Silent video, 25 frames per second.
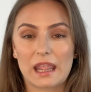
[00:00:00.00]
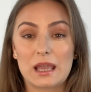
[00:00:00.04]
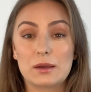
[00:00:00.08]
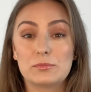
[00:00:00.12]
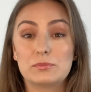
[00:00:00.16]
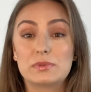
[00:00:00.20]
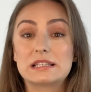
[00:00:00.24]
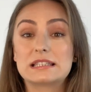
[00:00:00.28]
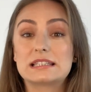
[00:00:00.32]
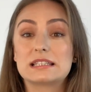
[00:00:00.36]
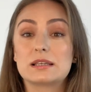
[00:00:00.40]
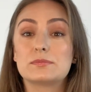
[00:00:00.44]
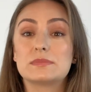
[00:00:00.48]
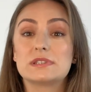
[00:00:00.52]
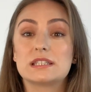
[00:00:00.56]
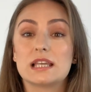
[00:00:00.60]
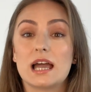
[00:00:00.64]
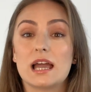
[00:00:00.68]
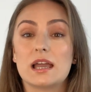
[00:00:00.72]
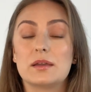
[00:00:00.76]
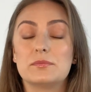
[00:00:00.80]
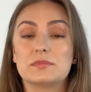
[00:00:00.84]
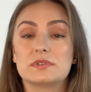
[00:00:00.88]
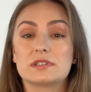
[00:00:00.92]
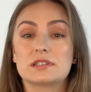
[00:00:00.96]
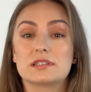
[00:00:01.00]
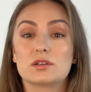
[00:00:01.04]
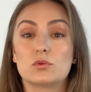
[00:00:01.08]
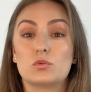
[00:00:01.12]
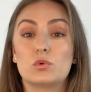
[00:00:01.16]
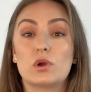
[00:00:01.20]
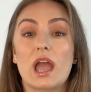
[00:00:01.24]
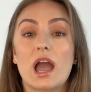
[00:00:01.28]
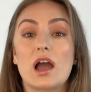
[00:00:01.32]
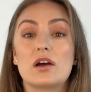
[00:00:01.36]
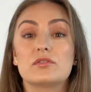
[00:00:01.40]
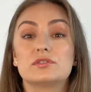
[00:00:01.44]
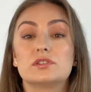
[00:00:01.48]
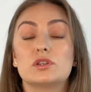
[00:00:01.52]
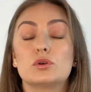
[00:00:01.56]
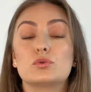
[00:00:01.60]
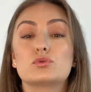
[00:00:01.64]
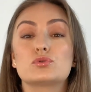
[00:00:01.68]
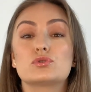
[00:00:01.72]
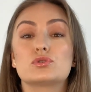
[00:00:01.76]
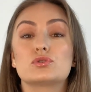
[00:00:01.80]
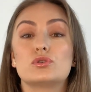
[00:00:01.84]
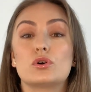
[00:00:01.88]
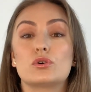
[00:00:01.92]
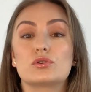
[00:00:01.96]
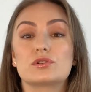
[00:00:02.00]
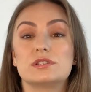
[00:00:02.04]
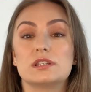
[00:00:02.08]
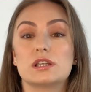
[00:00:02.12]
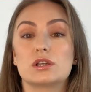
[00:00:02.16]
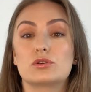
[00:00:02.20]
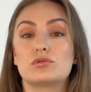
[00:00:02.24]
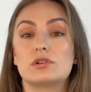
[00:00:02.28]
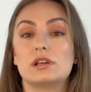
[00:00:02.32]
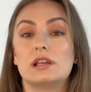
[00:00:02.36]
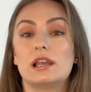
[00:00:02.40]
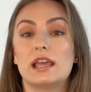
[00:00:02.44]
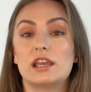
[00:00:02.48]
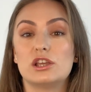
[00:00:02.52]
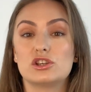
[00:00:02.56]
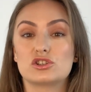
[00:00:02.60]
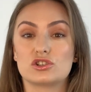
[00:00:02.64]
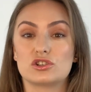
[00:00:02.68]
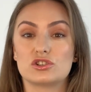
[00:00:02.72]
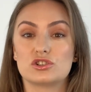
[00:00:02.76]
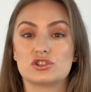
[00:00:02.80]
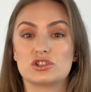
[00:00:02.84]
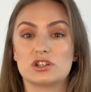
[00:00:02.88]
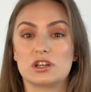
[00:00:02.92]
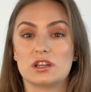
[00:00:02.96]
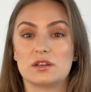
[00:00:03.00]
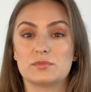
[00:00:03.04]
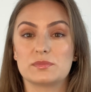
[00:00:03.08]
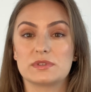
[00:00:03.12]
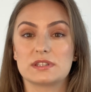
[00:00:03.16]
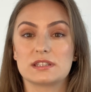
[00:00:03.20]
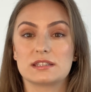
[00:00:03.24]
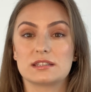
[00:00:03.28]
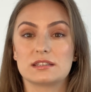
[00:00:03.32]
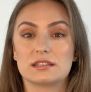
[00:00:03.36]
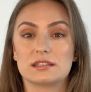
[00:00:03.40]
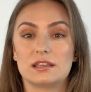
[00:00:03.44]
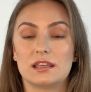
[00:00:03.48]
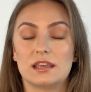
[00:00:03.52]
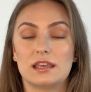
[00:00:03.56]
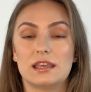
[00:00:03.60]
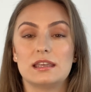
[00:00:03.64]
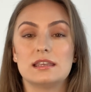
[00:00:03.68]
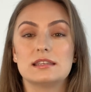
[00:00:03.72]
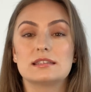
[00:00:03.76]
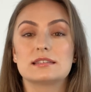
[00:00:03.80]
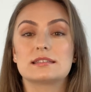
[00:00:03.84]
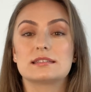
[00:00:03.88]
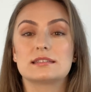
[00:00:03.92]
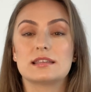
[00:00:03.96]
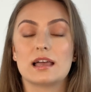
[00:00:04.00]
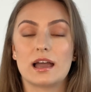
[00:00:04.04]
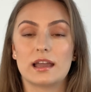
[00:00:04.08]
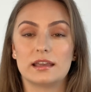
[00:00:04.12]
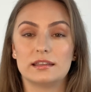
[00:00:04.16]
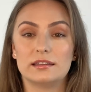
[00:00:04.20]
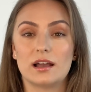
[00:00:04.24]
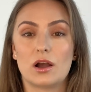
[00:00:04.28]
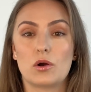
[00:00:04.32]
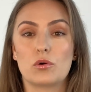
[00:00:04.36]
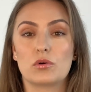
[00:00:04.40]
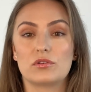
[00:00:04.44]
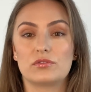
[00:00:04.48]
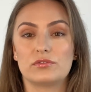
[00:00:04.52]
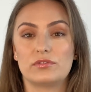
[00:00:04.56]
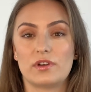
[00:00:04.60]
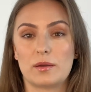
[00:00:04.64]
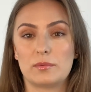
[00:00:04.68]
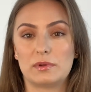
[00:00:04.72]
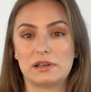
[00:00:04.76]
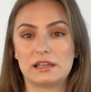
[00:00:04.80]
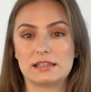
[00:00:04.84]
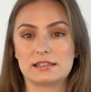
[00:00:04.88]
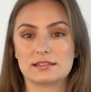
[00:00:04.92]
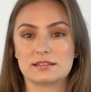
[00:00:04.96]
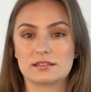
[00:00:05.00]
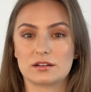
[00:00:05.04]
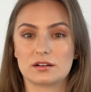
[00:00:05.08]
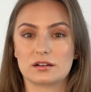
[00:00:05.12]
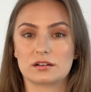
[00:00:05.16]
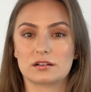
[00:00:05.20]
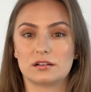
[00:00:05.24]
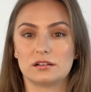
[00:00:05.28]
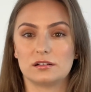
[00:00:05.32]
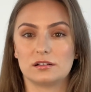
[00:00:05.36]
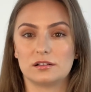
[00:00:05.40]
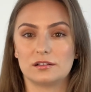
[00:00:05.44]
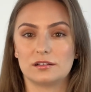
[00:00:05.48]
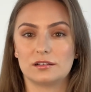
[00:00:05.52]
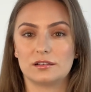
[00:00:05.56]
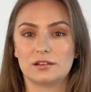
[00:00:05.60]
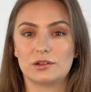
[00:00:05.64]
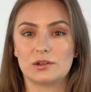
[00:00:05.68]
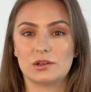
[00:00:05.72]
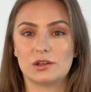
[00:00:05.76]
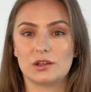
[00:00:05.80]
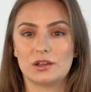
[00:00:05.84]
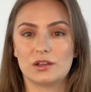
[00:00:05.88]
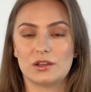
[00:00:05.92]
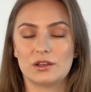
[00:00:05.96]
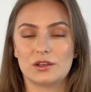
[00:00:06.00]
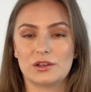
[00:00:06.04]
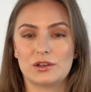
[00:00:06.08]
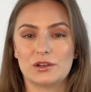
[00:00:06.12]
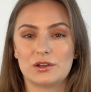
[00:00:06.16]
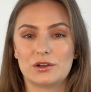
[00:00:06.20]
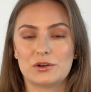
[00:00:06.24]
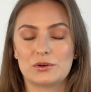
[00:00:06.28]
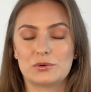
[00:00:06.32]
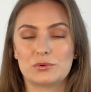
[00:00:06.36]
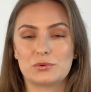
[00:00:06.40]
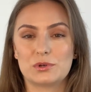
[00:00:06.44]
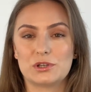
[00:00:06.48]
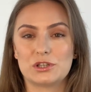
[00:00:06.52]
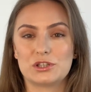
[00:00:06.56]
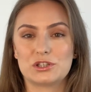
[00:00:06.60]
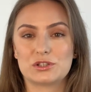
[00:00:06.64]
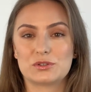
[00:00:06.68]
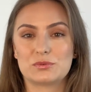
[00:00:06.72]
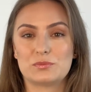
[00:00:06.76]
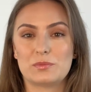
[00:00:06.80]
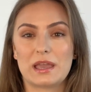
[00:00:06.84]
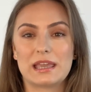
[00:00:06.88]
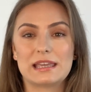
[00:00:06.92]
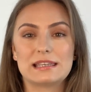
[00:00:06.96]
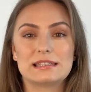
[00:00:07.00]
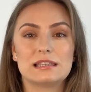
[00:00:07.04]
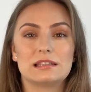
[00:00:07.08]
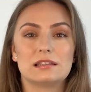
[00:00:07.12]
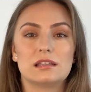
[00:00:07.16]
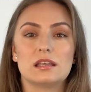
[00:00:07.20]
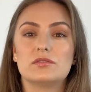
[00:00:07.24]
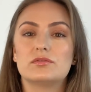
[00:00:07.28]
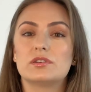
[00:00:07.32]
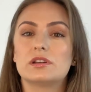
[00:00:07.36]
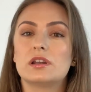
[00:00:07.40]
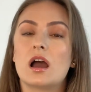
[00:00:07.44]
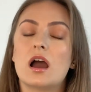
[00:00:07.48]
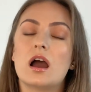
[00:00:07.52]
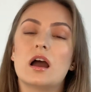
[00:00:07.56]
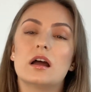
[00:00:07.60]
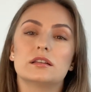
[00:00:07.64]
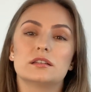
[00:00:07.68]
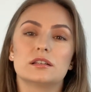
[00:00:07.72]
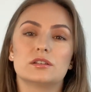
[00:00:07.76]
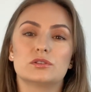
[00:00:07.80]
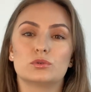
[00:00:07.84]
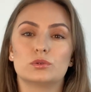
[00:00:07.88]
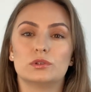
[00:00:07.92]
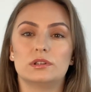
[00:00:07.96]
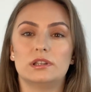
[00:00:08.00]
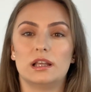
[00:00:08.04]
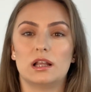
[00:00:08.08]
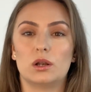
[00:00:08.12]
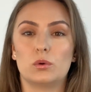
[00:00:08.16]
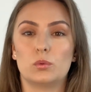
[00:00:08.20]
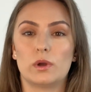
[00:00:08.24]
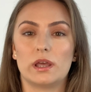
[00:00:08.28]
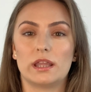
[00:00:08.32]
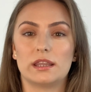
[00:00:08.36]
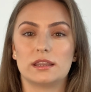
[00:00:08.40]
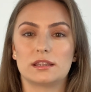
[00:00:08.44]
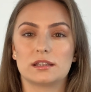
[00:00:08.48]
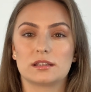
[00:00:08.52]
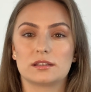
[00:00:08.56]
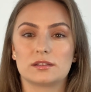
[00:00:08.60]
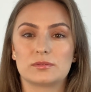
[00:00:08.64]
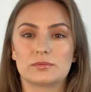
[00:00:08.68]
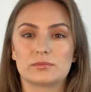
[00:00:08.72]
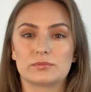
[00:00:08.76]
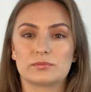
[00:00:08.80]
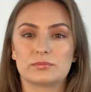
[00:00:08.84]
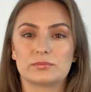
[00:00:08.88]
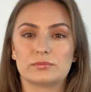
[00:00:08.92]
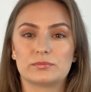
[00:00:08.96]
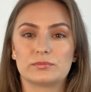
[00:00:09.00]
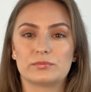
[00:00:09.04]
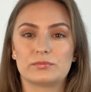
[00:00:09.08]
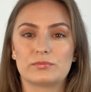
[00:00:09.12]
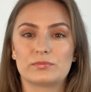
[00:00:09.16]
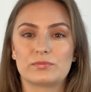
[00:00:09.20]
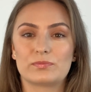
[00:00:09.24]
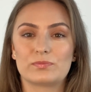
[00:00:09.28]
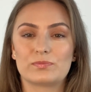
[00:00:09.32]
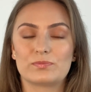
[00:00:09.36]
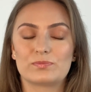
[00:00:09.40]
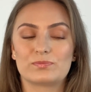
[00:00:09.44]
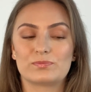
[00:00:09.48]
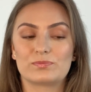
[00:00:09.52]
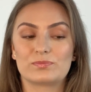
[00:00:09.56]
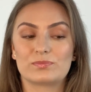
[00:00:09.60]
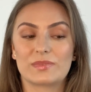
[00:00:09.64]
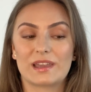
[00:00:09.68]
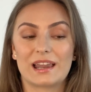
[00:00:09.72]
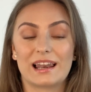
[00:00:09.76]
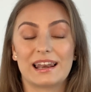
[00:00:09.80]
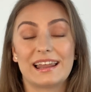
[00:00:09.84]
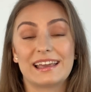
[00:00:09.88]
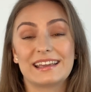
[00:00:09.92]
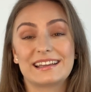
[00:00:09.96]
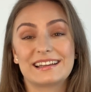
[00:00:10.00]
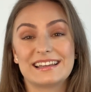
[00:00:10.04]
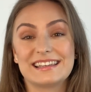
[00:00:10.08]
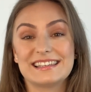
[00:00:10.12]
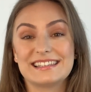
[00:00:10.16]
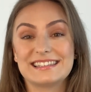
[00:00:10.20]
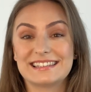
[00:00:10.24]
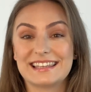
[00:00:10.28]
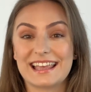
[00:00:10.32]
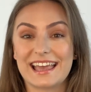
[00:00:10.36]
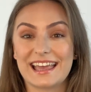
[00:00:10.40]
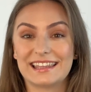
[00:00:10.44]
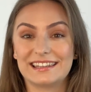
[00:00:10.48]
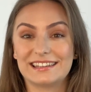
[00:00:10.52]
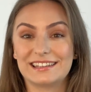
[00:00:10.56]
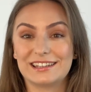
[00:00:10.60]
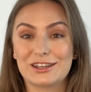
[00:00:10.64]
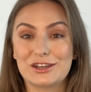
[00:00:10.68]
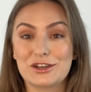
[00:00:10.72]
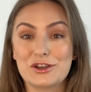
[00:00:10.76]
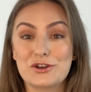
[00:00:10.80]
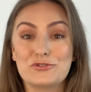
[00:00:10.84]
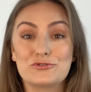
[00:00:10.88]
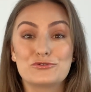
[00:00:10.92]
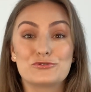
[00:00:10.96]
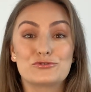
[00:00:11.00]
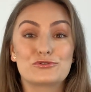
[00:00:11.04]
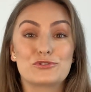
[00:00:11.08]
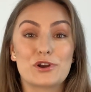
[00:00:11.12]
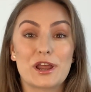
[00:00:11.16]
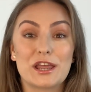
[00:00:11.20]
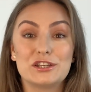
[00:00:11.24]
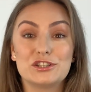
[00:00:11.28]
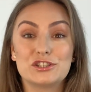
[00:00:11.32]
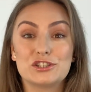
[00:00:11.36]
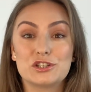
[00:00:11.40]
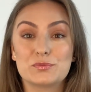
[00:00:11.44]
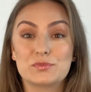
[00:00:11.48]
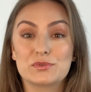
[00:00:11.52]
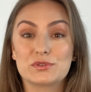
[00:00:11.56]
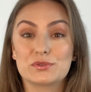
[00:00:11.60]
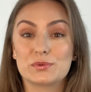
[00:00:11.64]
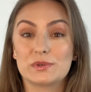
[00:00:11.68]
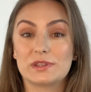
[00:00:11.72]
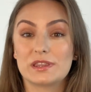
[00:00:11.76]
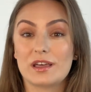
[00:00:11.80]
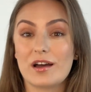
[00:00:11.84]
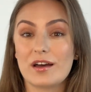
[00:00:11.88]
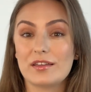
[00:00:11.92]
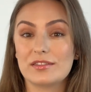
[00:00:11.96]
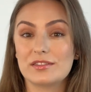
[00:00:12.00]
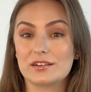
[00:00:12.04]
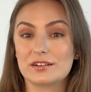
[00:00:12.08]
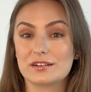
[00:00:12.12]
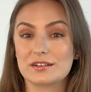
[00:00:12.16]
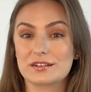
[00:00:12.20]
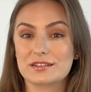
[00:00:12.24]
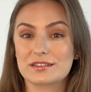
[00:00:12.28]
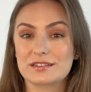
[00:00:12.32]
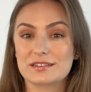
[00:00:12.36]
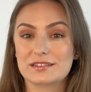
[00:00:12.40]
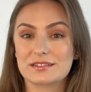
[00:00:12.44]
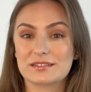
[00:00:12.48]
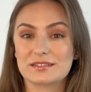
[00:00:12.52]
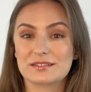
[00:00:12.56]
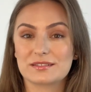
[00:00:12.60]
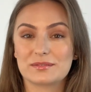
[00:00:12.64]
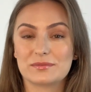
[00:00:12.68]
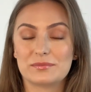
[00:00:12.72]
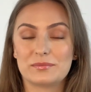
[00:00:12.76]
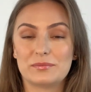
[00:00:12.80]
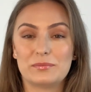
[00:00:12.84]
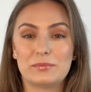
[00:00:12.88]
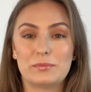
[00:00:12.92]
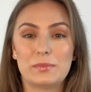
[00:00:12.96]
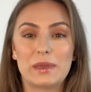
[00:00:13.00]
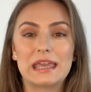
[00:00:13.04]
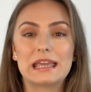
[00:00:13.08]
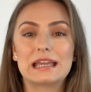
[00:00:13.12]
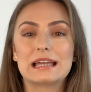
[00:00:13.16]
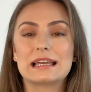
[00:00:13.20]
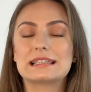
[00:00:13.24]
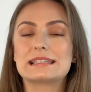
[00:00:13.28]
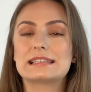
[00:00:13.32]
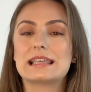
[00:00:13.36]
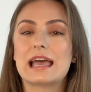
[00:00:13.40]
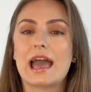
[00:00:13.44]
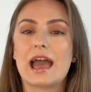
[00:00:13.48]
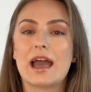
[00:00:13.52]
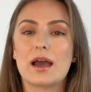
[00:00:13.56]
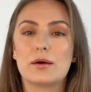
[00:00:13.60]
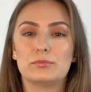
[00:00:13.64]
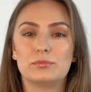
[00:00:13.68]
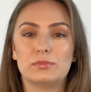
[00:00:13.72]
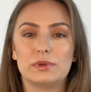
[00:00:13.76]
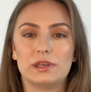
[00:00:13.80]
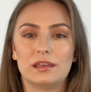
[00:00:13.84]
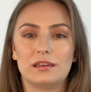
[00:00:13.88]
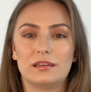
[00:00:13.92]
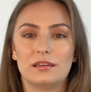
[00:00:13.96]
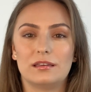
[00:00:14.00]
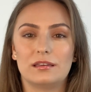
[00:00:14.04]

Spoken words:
but sometimes we have those toxic relationships inside our family circle, which makes it even harder to deal with. Like I said, friendships with others make us happy,